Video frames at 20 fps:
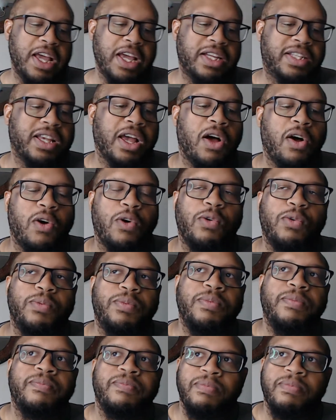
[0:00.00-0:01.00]

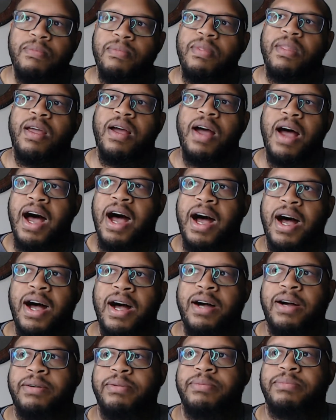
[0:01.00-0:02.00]
So,
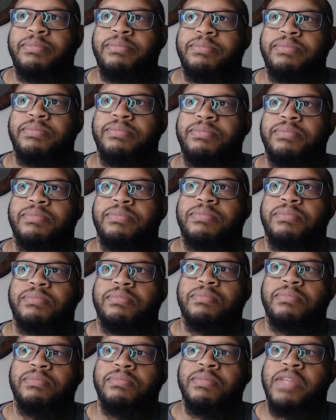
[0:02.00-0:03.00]
um,
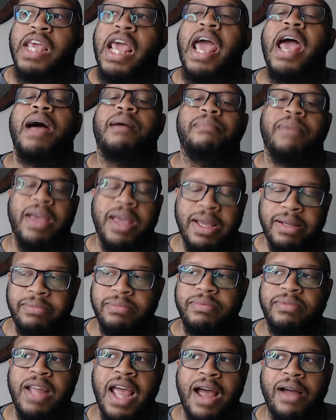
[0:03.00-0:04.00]
yeah,
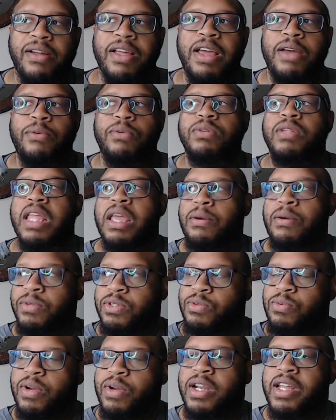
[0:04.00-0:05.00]
man, that it it
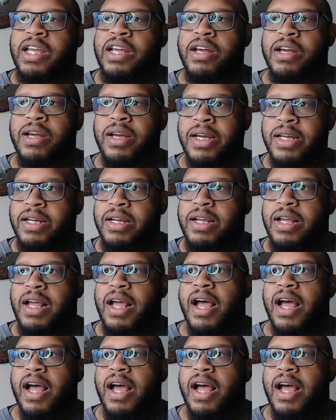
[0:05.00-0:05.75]
was really good.